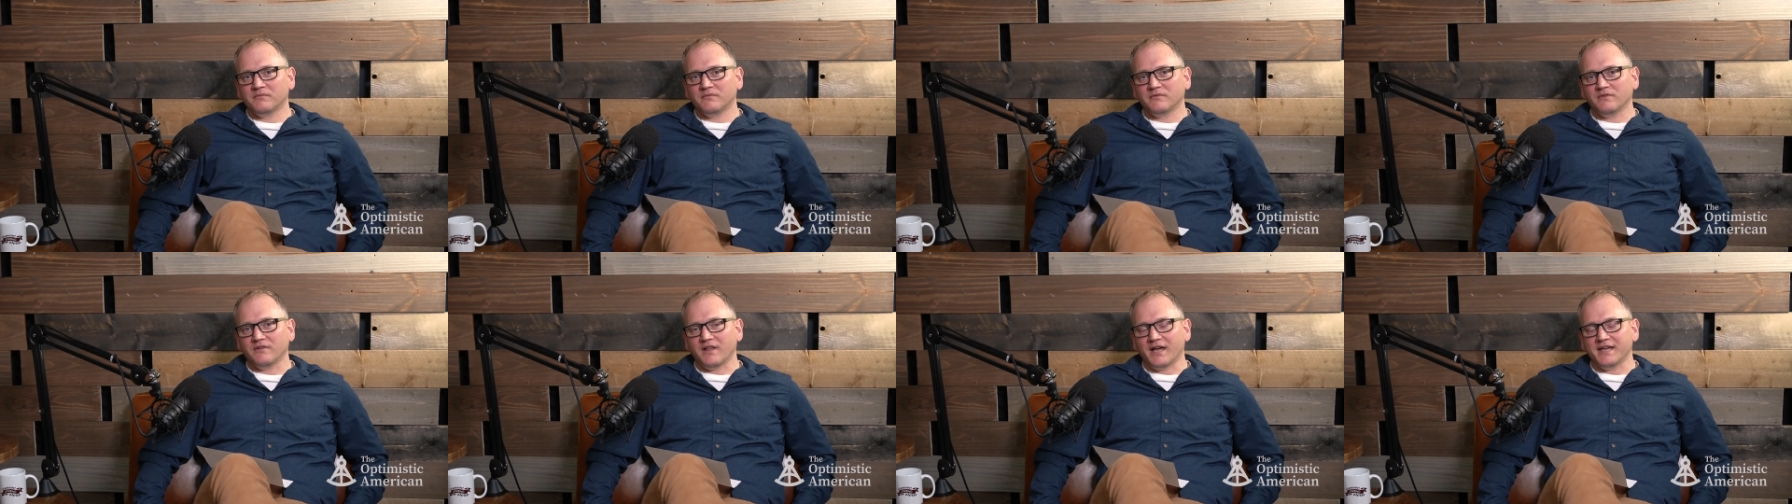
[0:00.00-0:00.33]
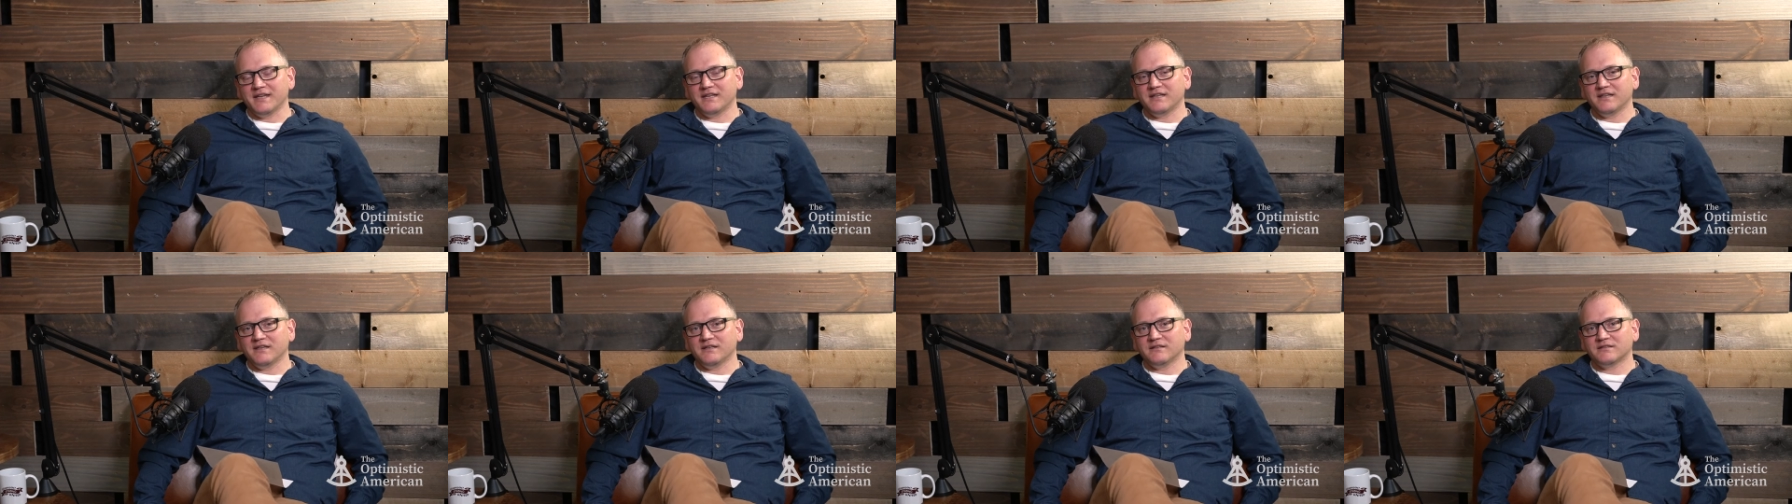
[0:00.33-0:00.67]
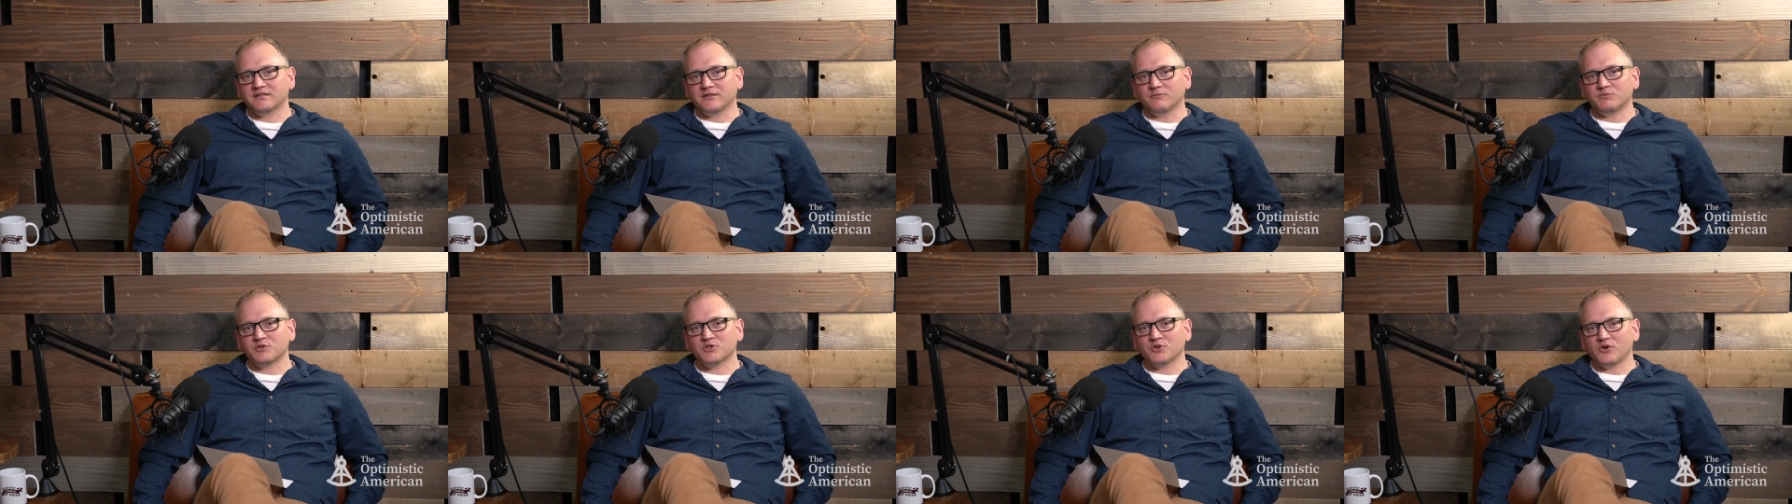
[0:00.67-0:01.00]
Like it,
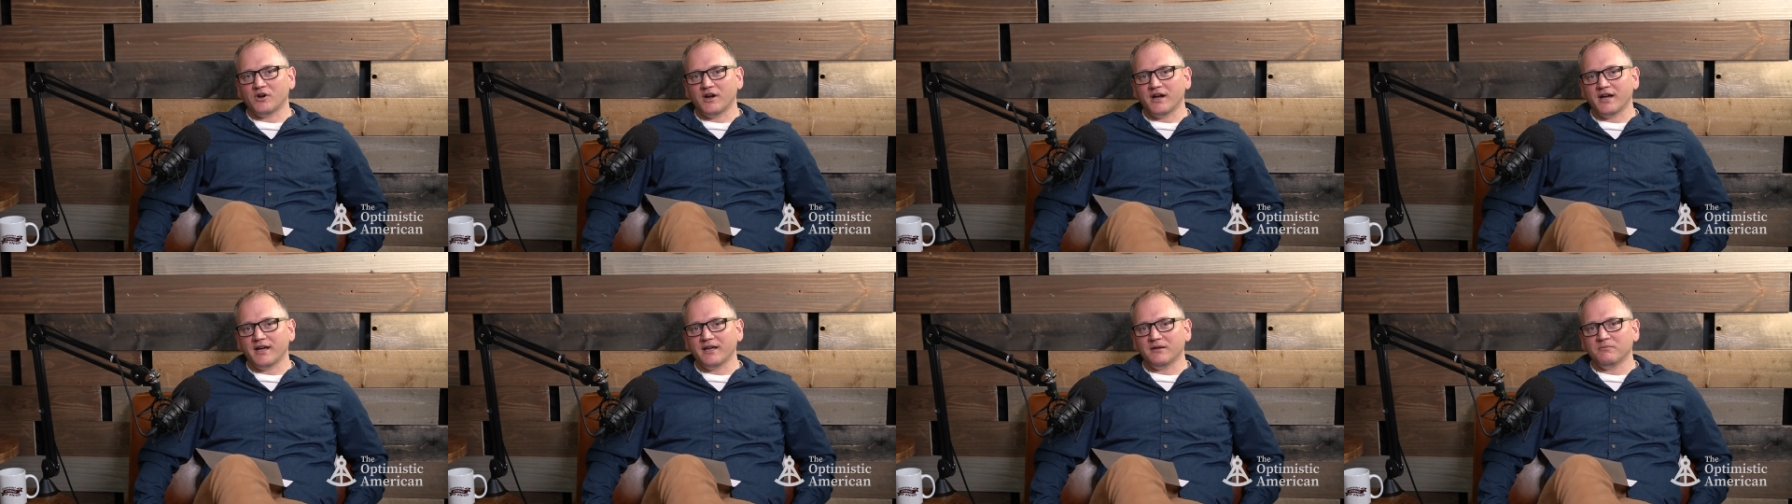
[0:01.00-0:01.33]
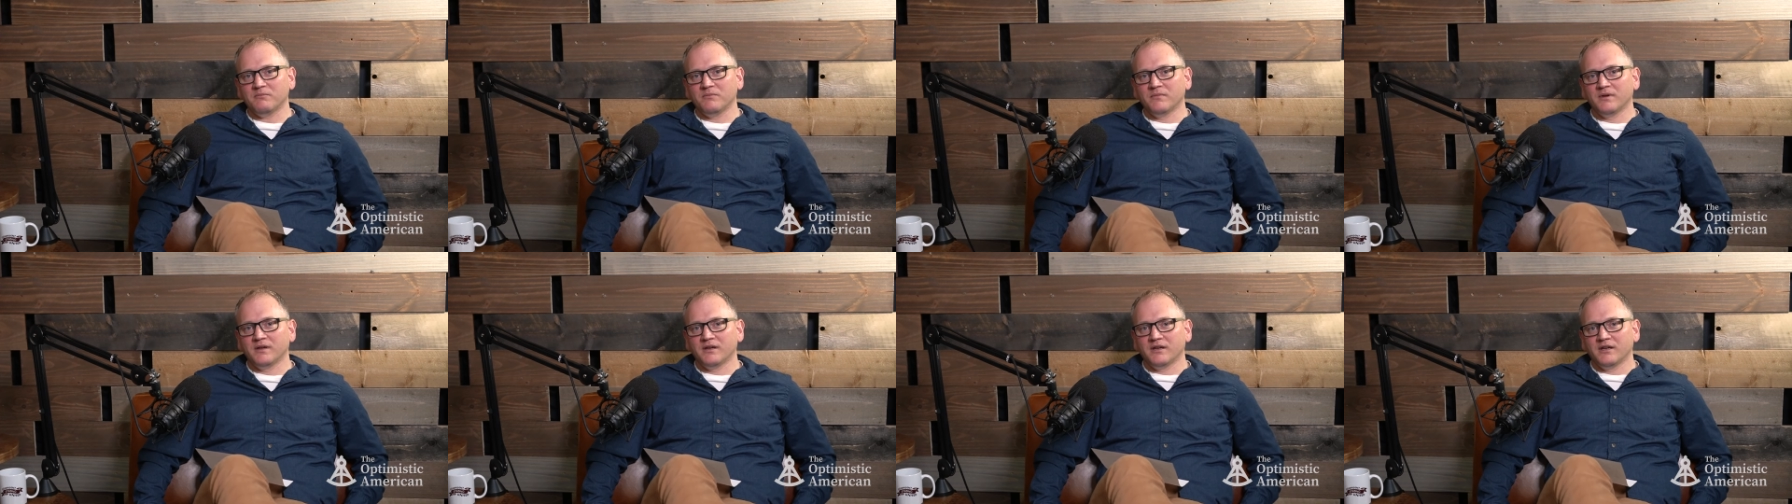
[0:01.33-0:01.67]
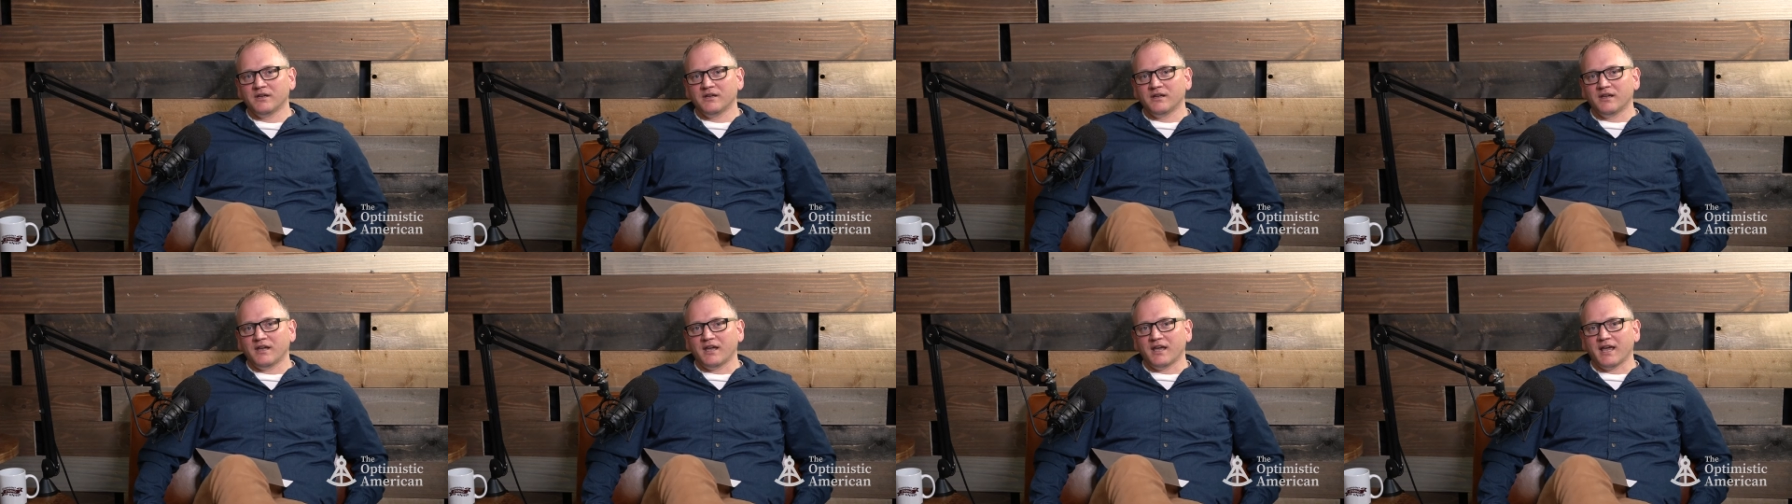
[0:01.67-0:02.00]
subscribe.
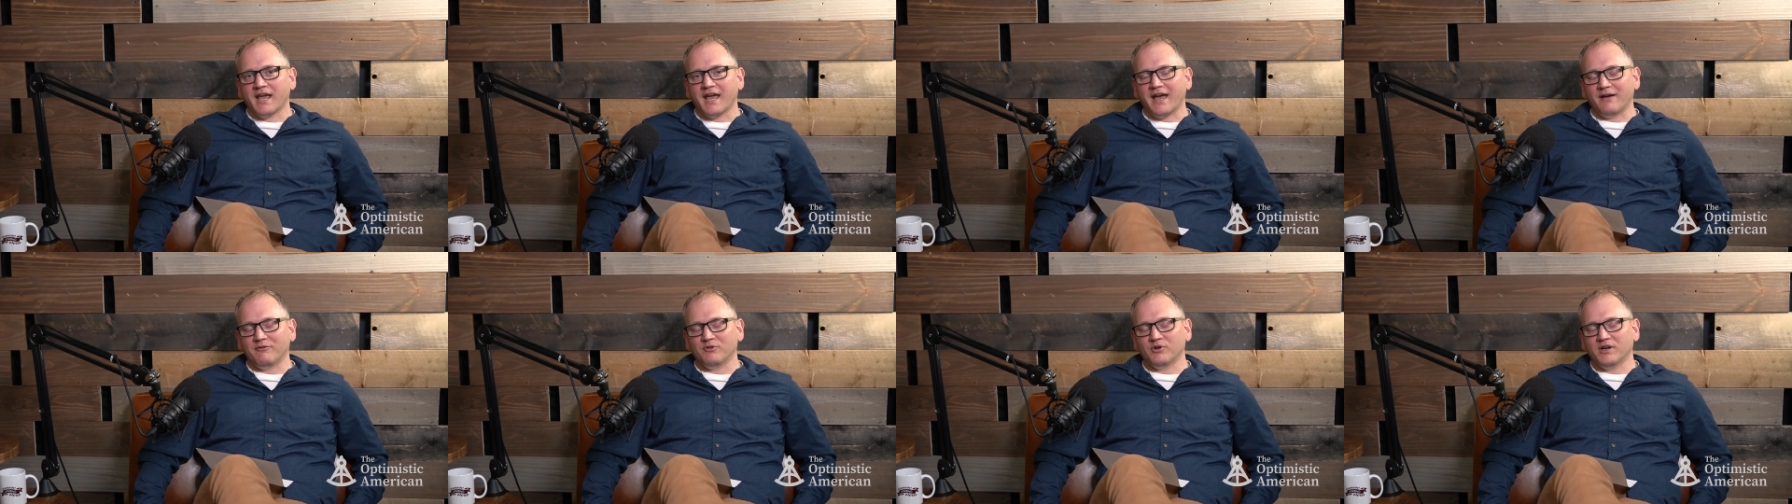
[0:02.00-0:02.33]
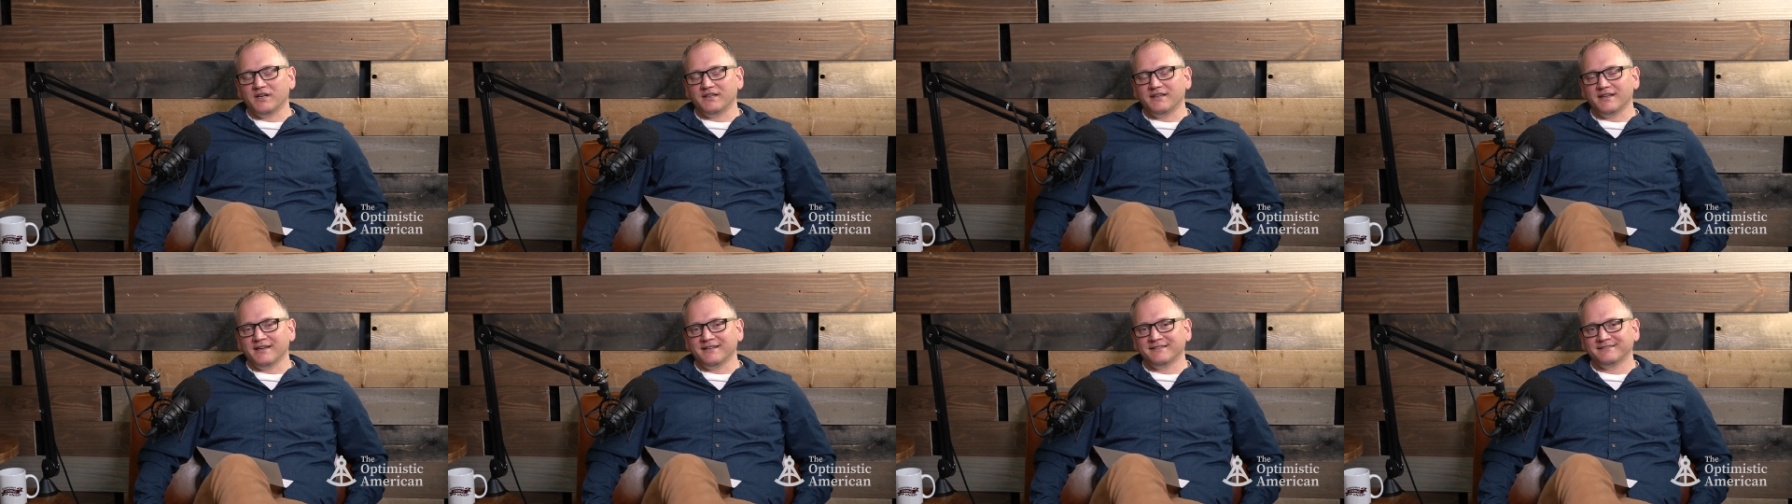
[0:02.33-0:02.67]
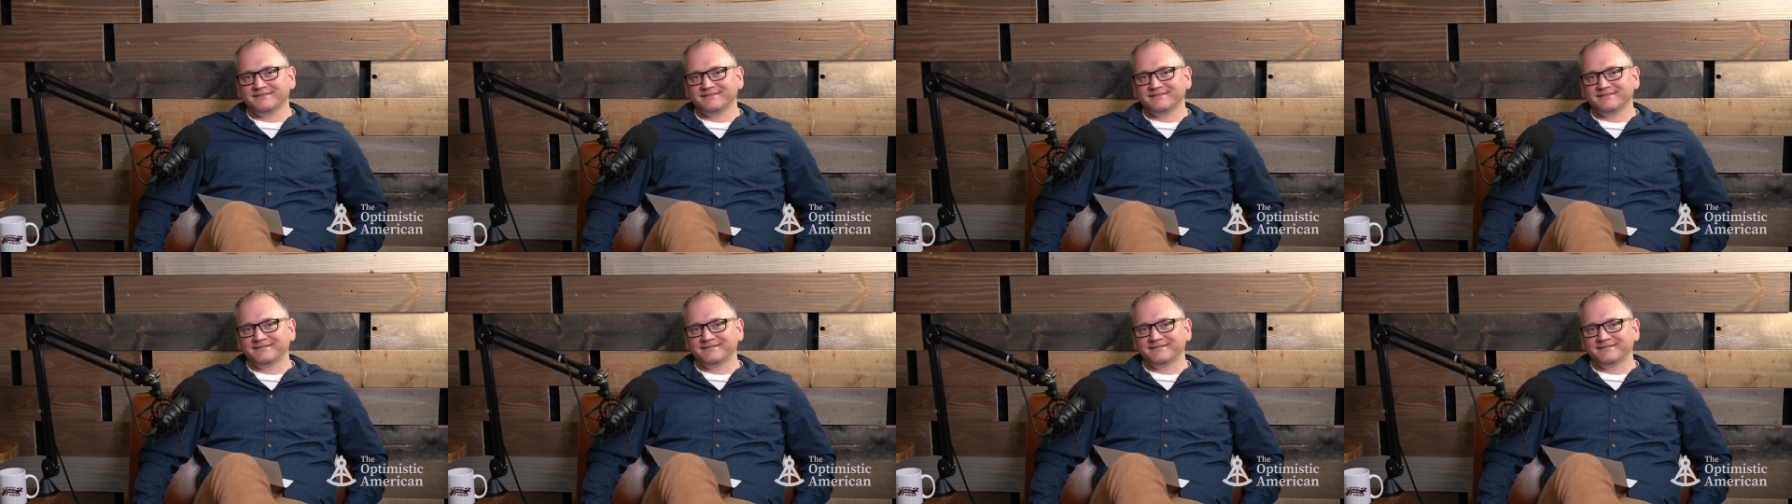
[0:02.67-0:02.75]
Have a great day.